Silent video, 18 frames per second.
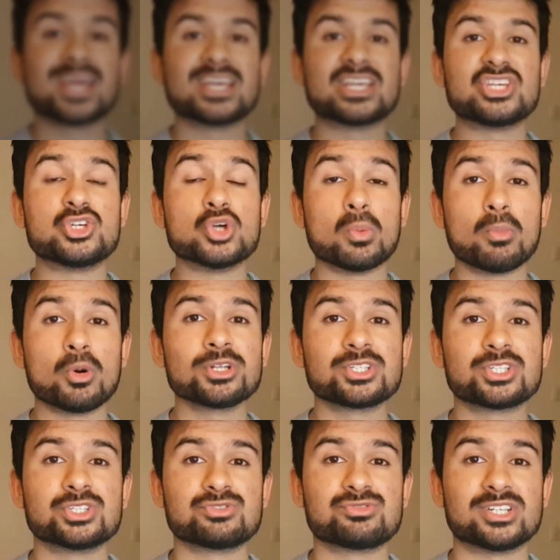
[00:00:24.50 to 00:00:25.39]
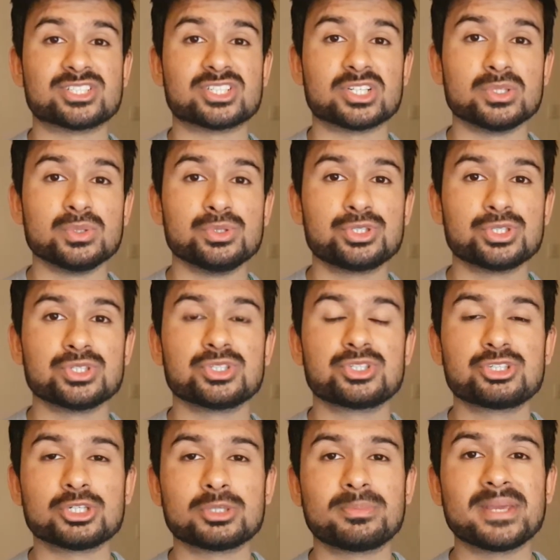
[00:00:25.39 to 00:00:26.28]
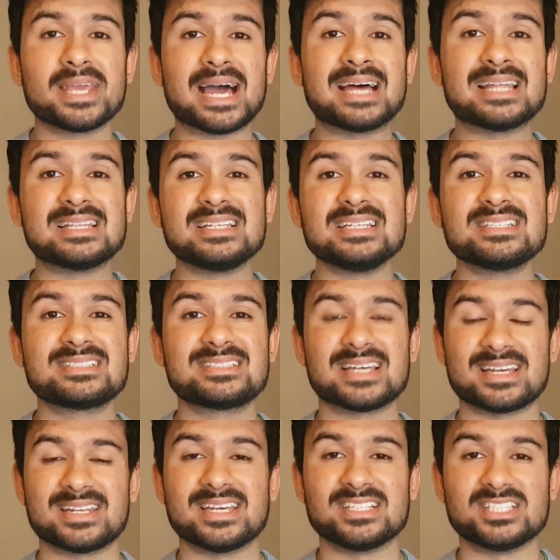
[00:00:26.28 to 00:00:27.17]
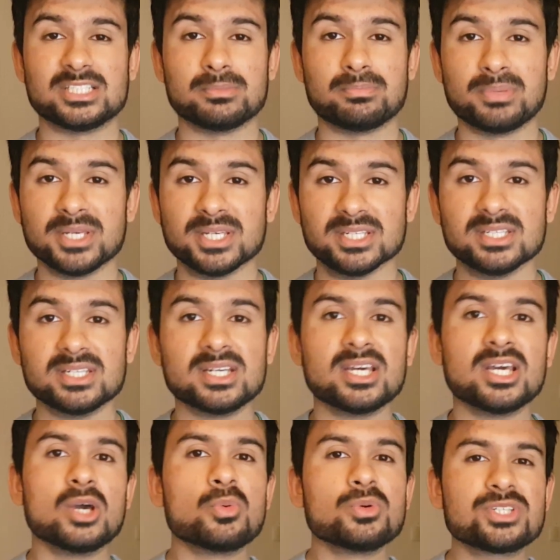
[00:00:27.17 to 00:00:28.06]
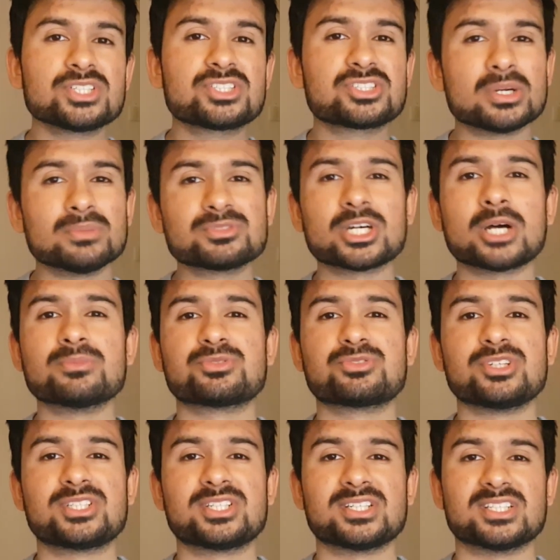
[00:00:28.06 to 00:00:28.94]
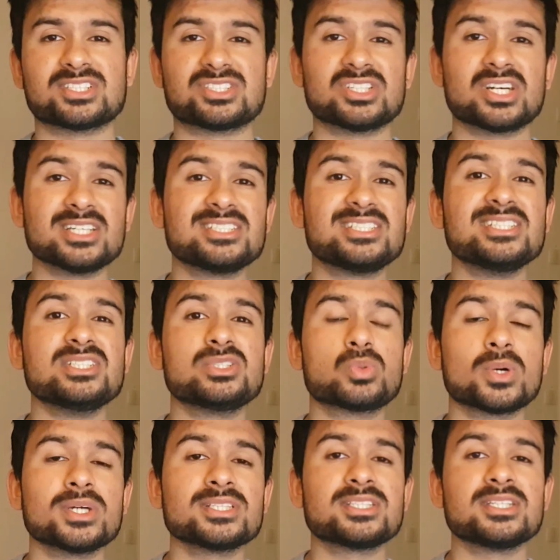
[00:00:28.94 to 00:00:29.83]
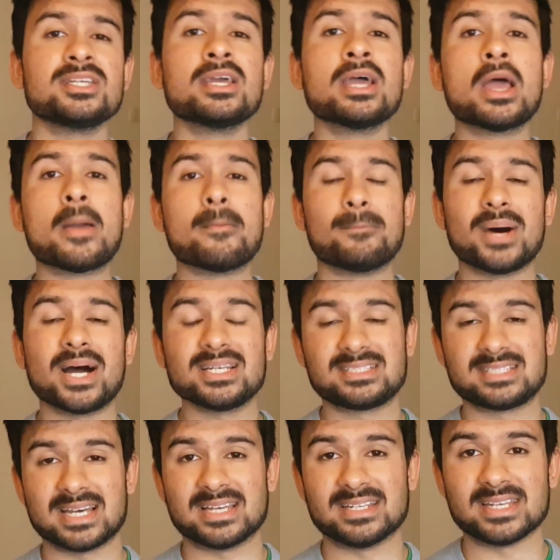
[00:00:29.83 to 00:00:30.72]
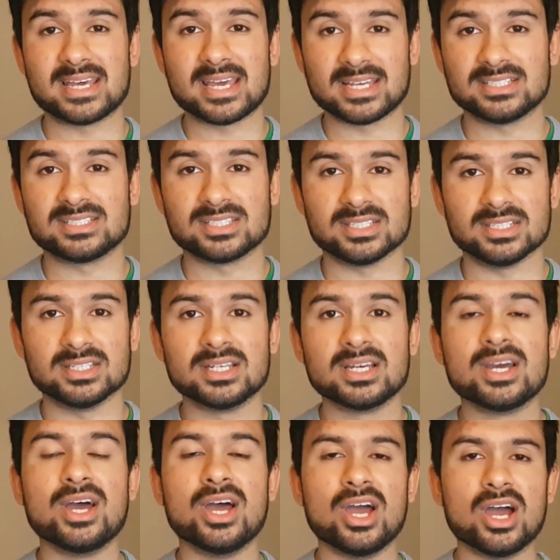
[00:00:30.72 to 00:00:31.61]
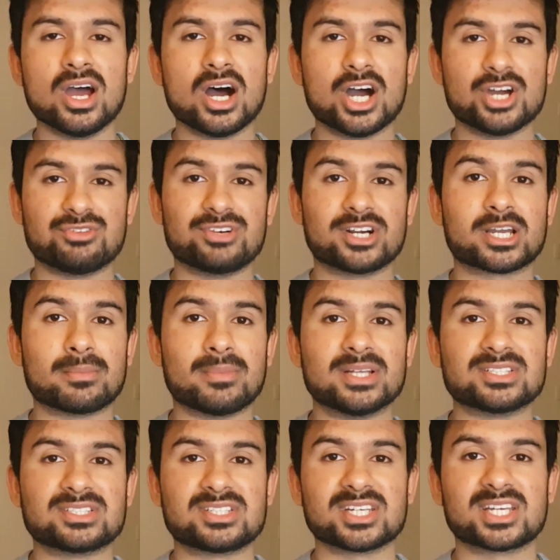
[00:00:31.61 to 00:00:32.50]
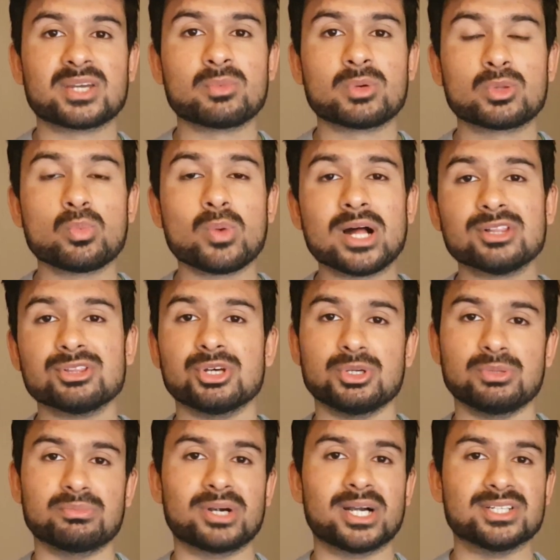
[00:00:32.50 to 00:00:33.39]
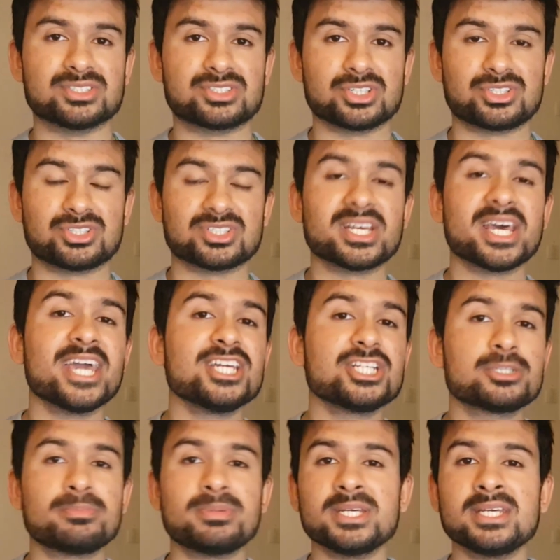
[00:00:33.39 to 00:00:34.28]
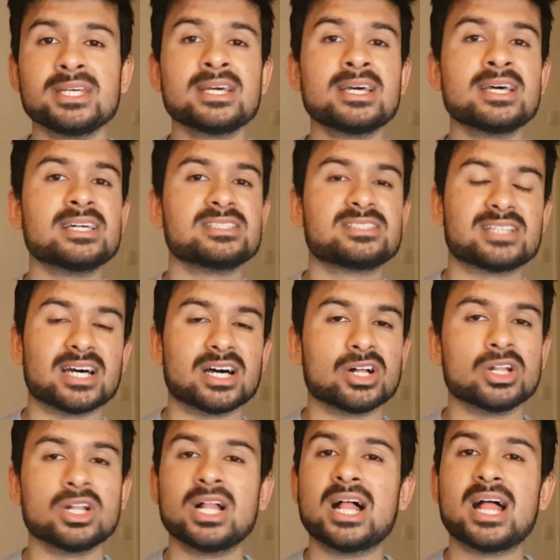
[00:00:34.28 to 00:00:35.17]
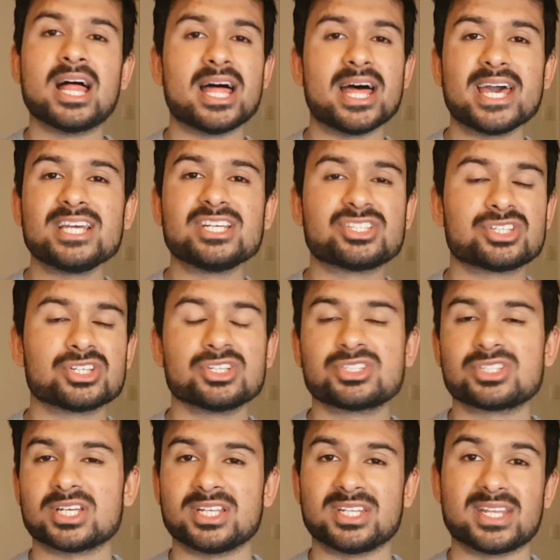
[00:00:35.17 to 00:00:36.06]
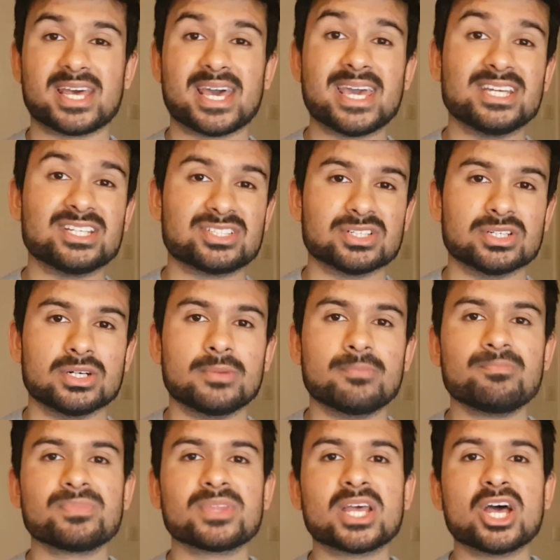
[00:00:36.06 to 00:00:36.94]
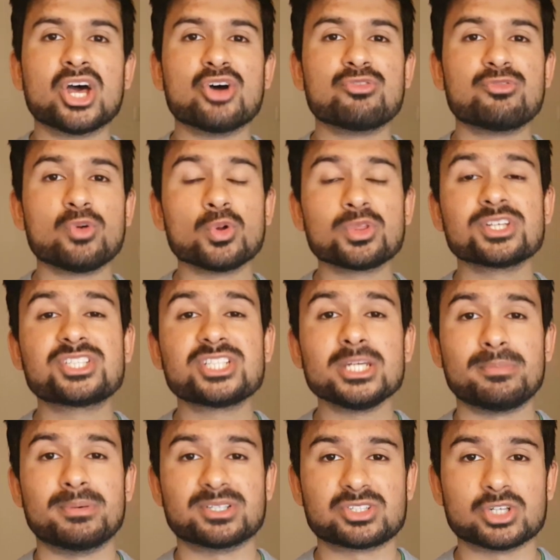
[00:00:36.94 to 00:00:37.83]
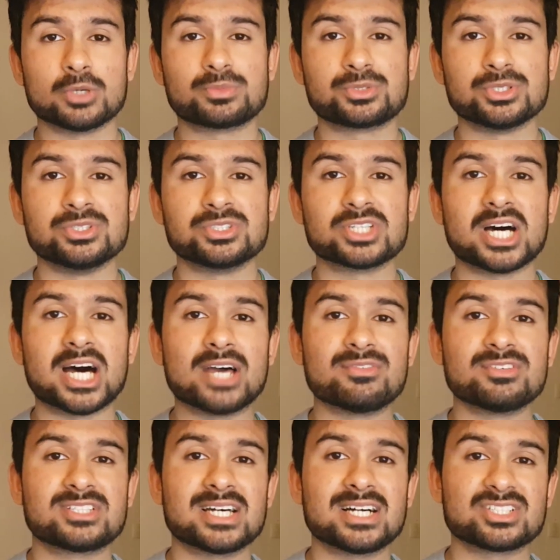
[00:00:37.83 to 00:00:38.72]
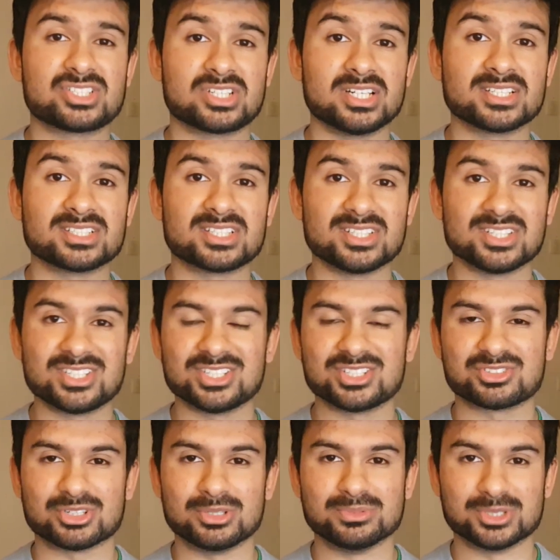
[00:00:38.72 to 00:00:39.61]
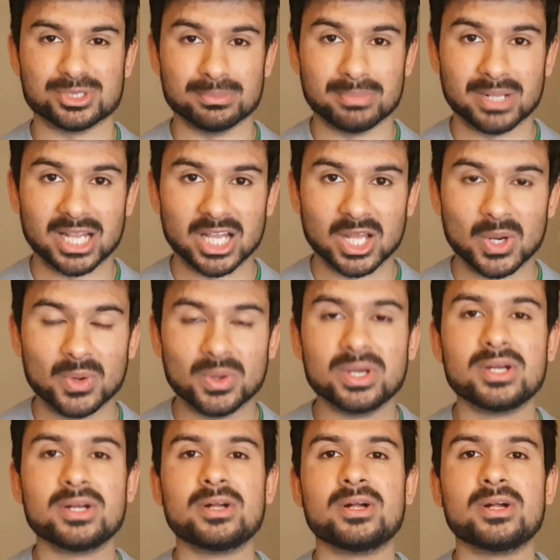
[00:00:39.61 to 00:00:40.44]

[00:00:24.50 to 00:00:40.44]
Your monitor's resolution should be at least 1080p, which is sometimes written as 1920 by 1080. I'd recommend sticking with well-known brands such as HP, Dell, Asus and Acer. For the cheapest options, I have attached links in the description below.